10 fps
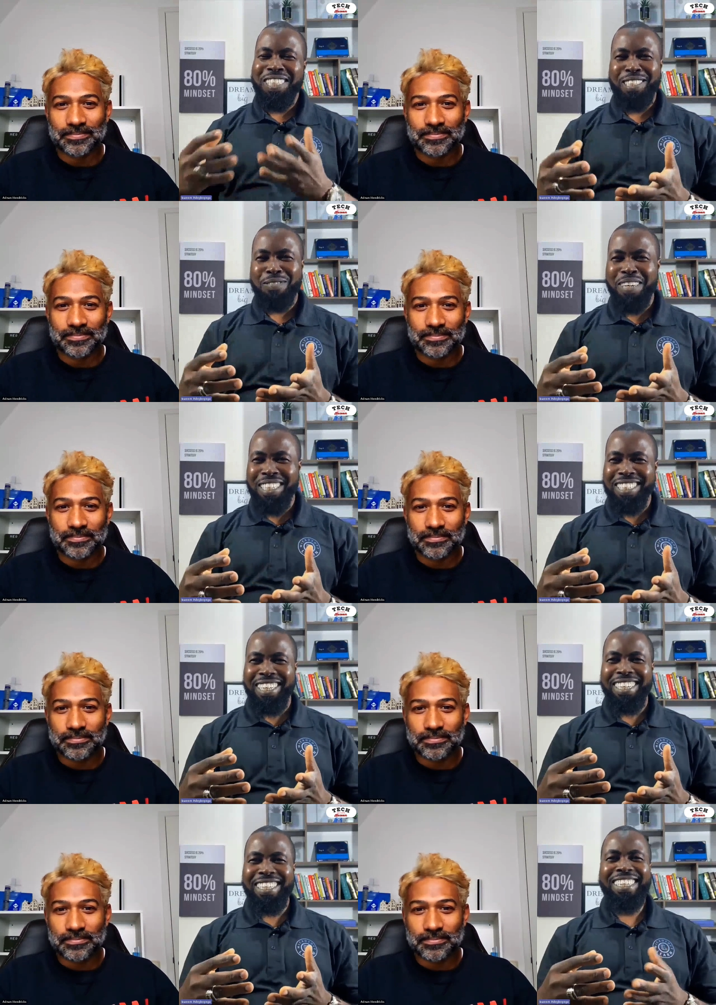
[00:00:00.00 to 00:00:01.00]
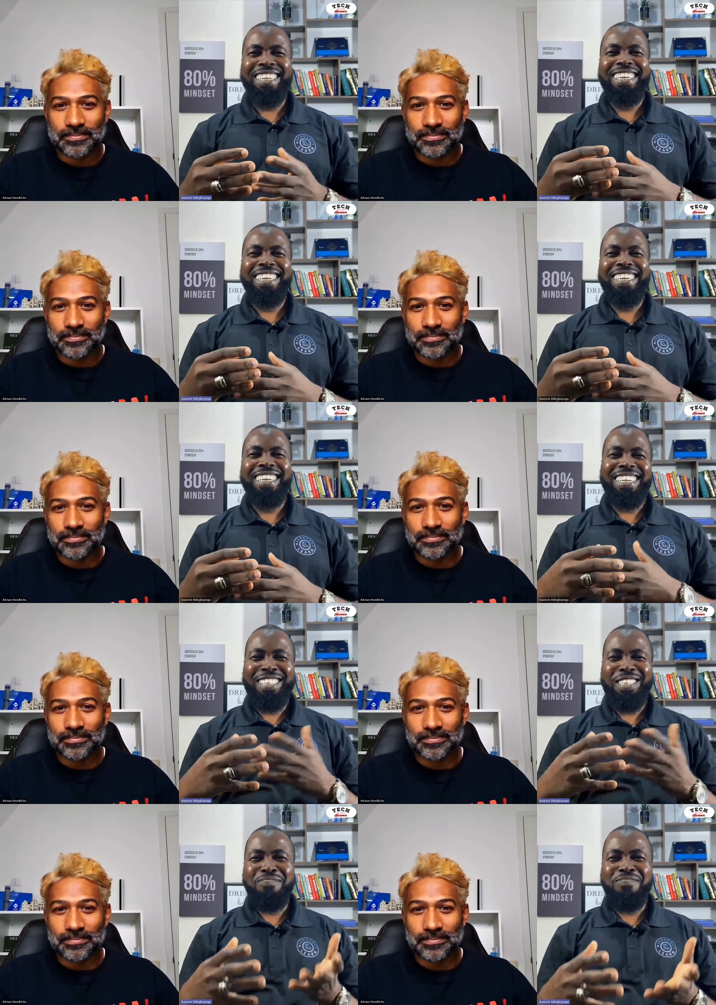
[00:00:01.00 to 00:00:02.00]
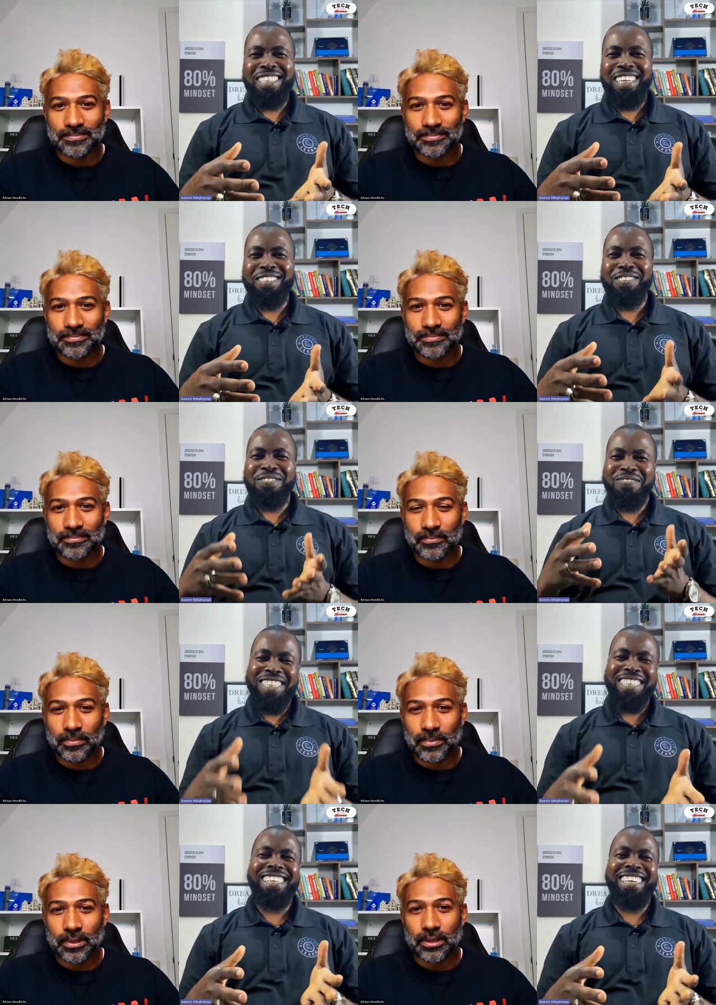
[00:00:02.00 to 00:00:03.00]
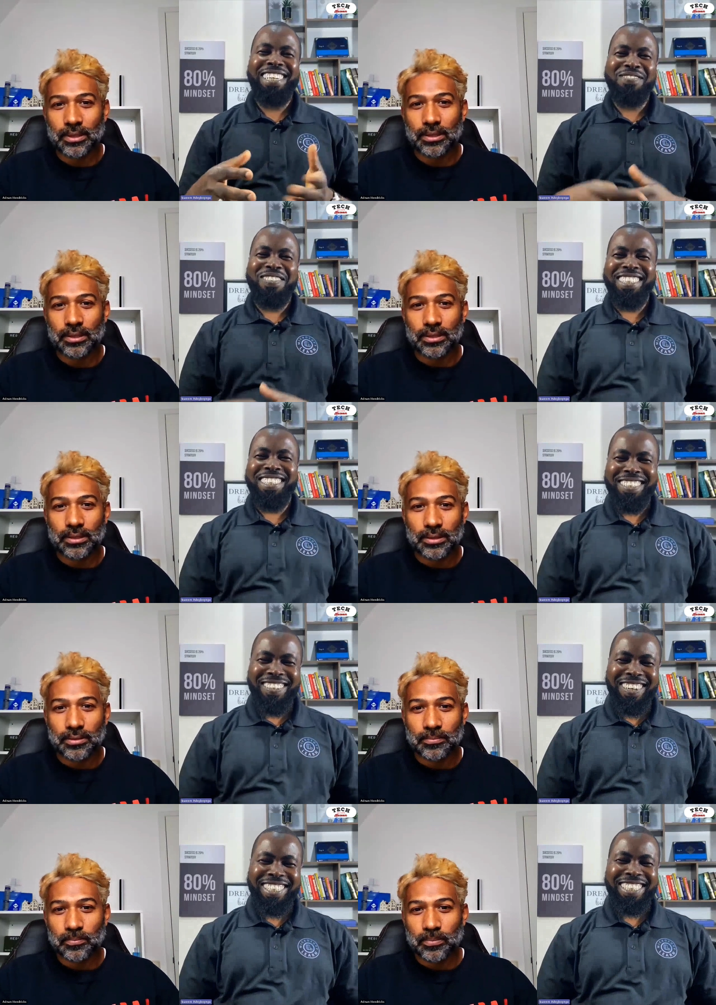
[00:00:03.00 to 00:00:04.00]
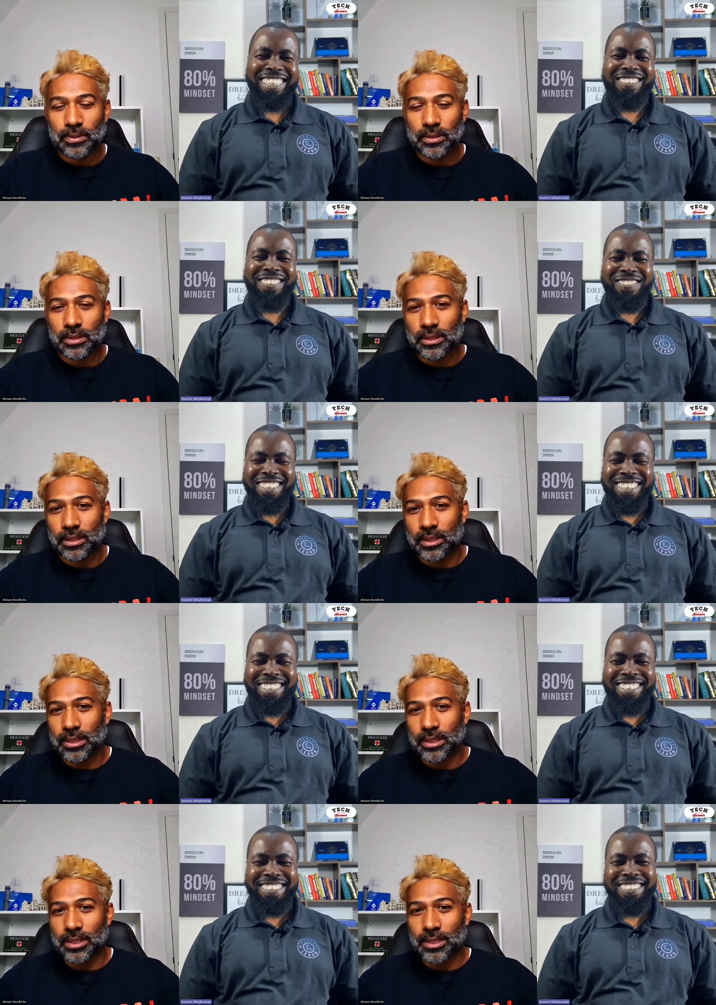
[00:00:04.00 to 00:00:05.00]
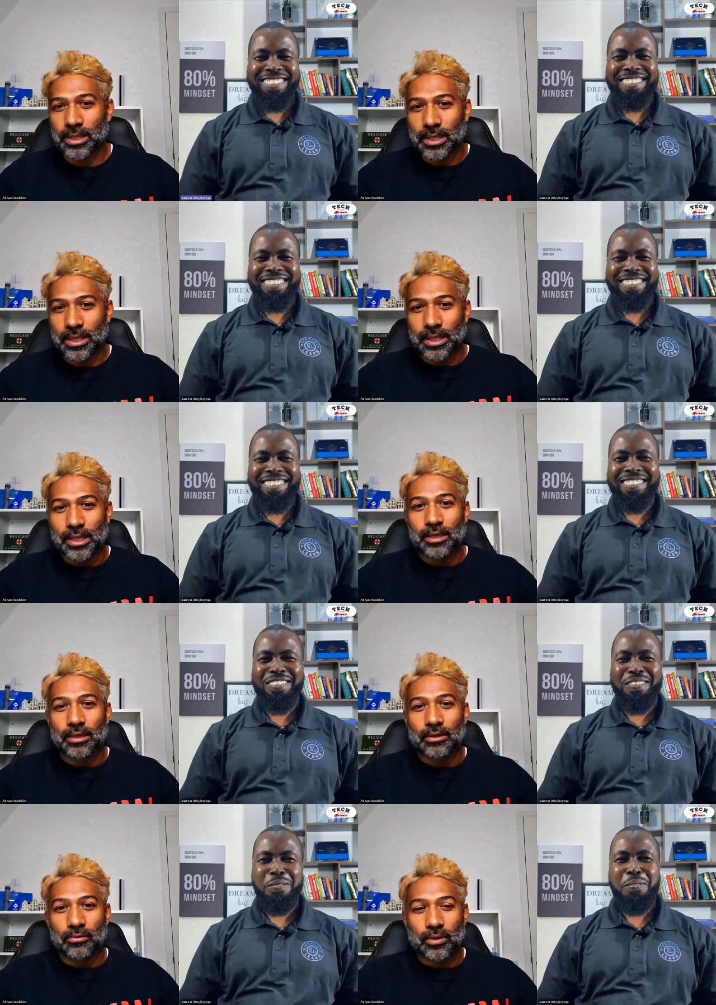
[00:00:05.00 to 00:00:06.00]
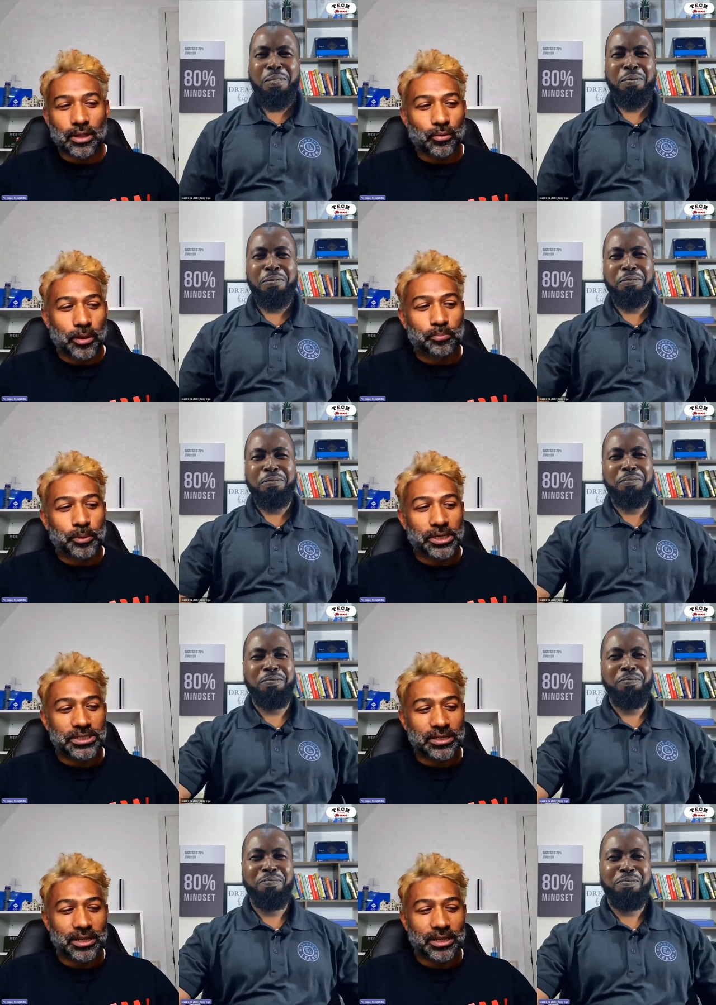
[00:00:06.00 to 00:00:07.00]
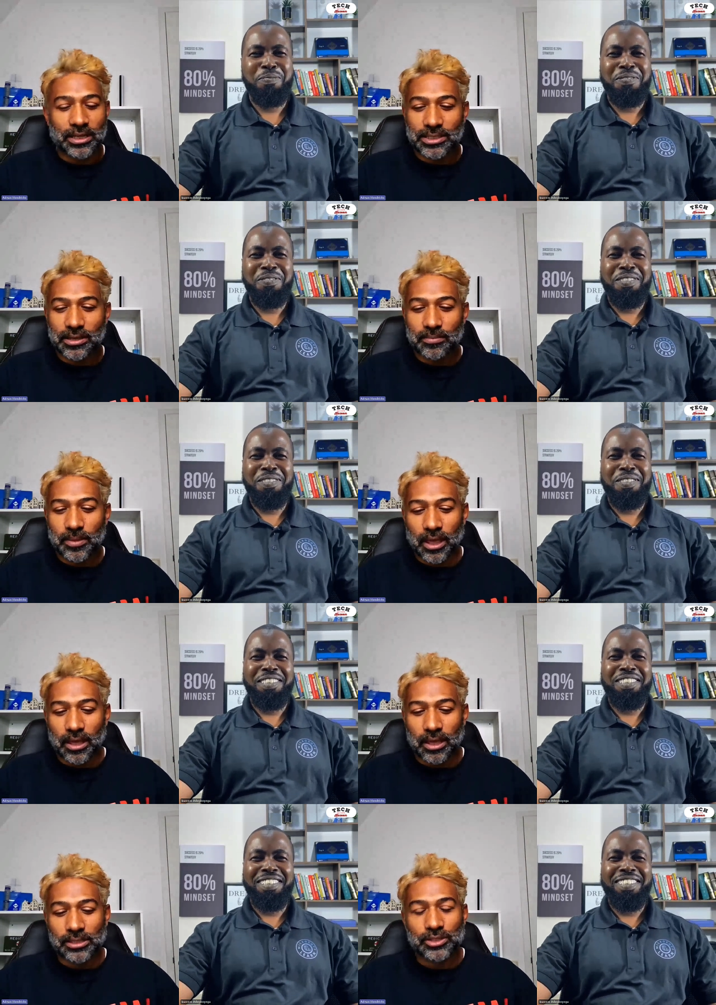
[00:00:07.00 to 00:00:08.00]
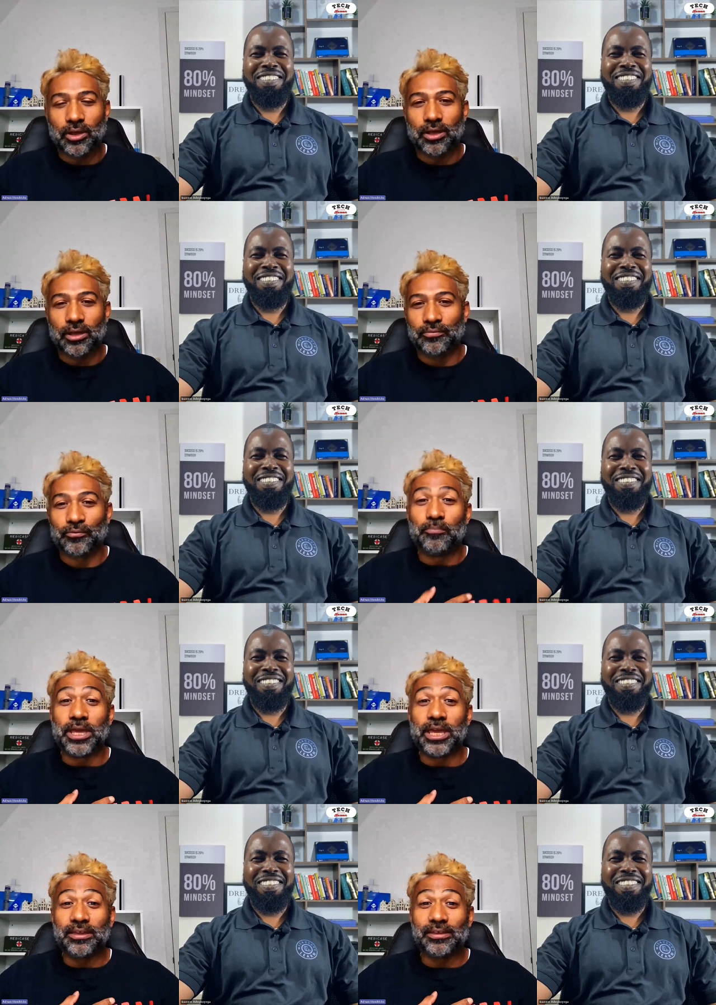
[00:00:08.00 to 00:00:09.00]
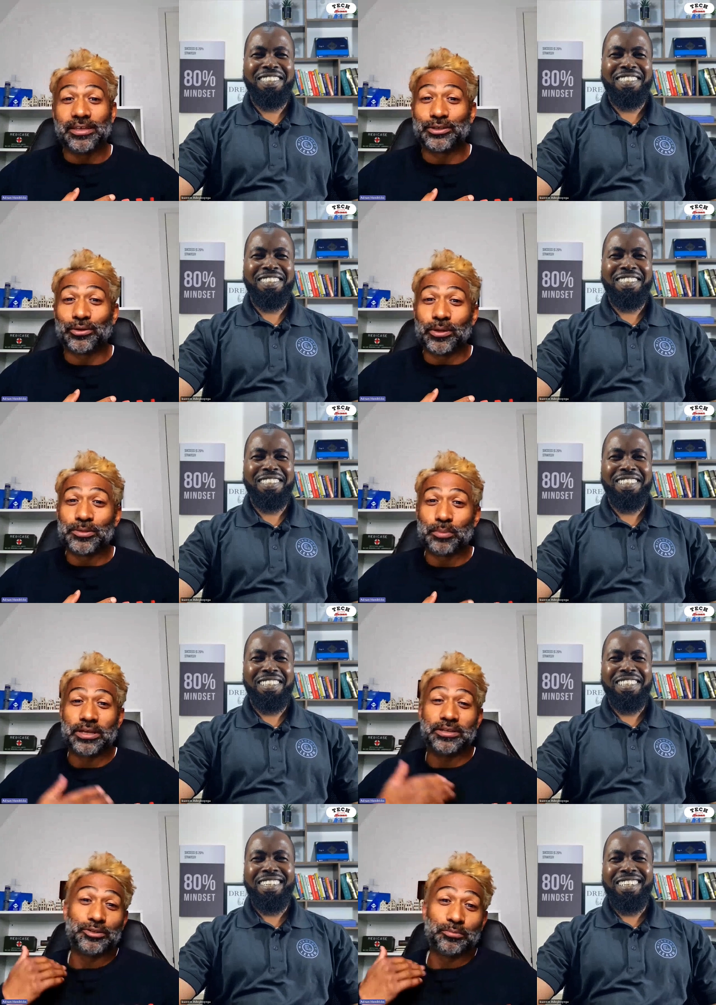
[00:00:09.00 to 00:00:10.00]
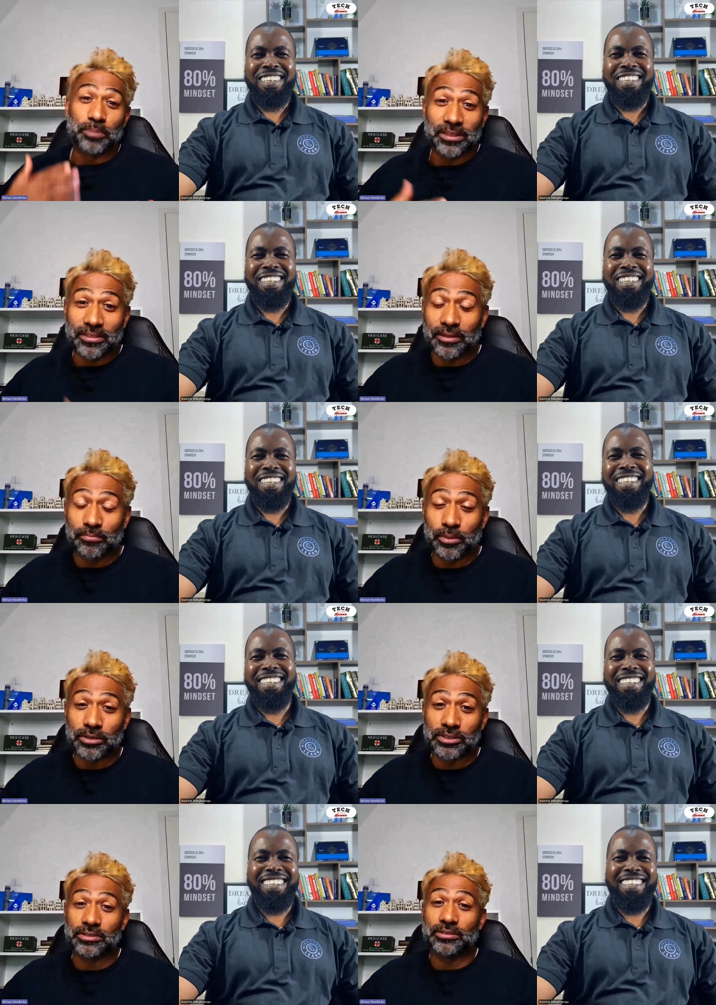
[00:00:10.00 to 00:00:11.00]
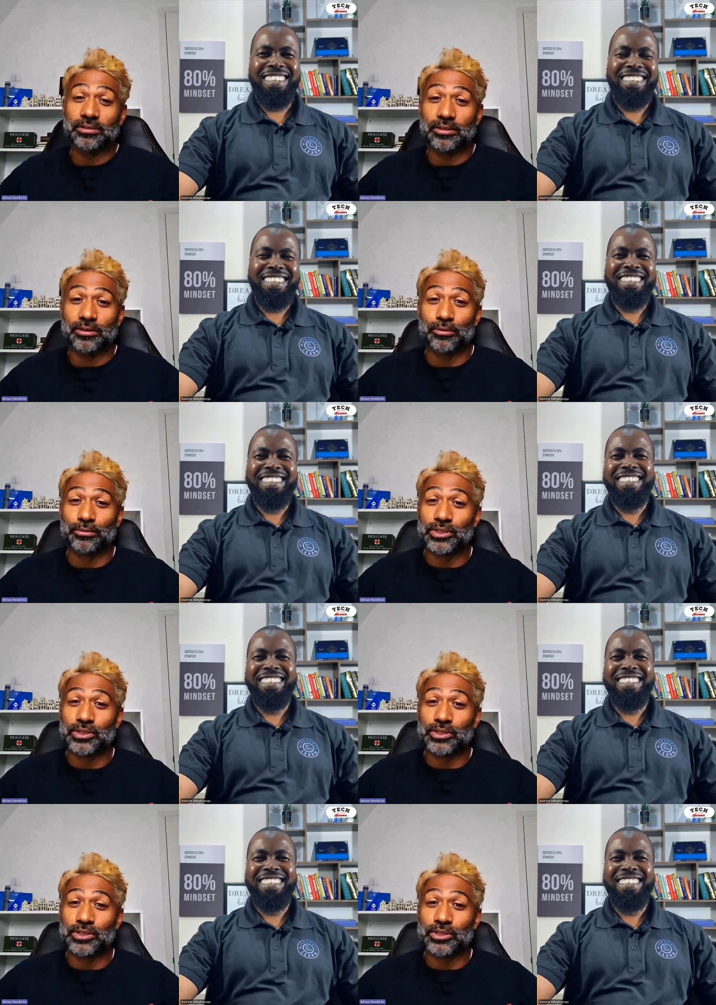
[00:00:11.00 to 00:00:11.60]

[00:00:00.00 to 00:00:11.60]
Speaker 1: which is better. Is it better to be there in person or attend remotely?
Speaker 2: Well, well, personally, Kazeem, it's uh, for me, it's always better to be there in person. You know,